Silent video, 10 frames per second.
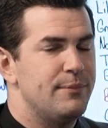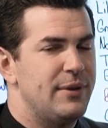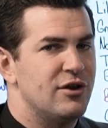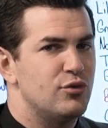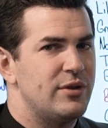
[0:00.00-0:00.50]

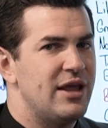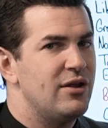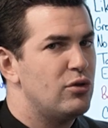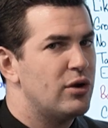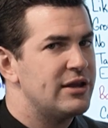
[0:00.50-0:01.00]
because when they
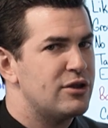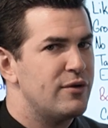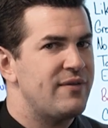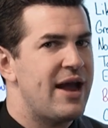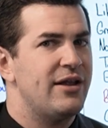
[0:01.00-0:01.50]
look at
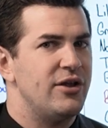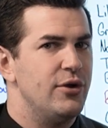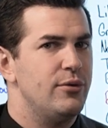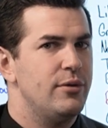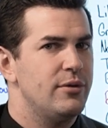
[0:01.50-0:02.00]
their
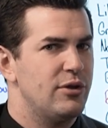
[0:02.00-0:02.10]
value,